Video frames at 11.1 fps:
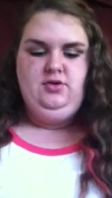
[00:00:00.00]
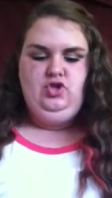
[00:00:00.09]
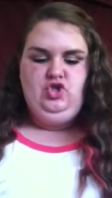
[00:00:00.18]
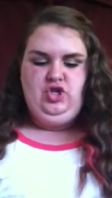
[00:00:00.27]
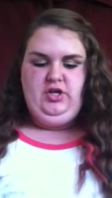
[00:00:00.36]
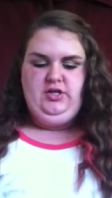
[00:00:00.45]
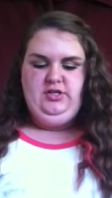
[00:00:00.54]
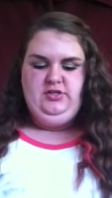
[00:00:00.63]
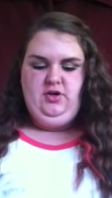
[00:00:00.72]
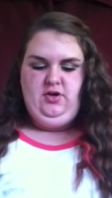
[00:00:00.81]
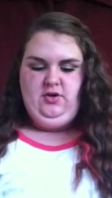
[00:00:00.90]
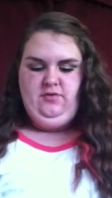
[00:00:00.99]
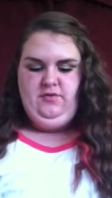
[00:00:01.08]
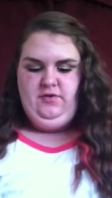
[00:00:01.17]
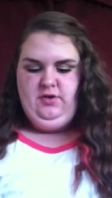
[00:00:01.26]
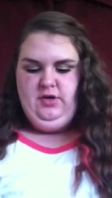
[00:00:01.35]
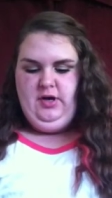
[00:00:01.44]
check these off
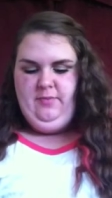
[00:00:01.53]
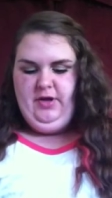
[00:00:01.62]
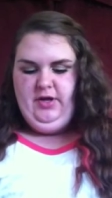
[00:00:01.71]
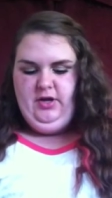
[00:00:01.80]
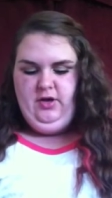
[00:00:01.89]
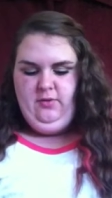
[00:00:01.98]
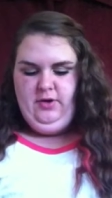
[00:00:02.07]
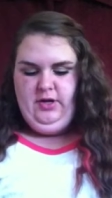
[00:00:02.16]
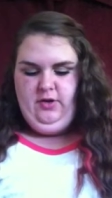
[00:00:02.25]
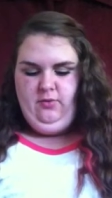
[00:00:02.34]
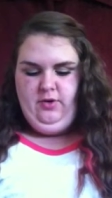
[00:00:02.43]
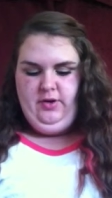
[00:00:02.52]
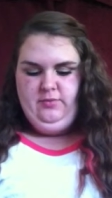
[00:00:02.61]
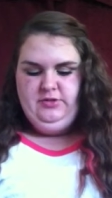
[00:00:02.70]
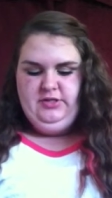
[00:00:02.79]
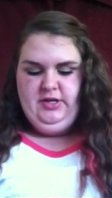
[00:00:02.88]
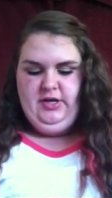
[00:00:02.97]
I'm not going to go in any order I'm
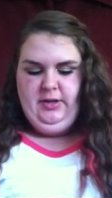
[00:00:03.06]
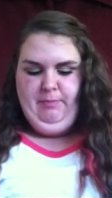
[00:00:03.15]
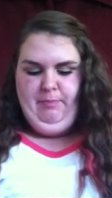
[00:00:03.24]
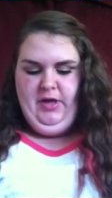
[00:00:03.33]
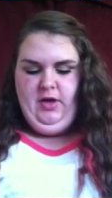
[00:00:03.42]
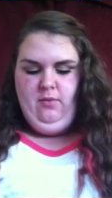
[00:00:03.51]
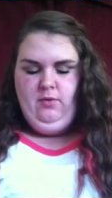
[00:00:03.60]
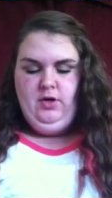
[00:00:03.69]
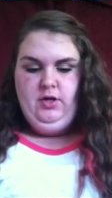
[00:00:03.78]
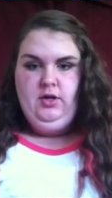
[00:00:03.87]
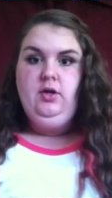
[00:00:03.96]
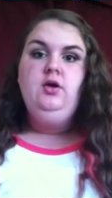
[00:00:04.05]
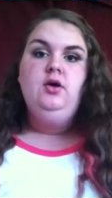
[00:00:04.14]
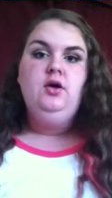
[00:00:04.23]
just going to kind of pick one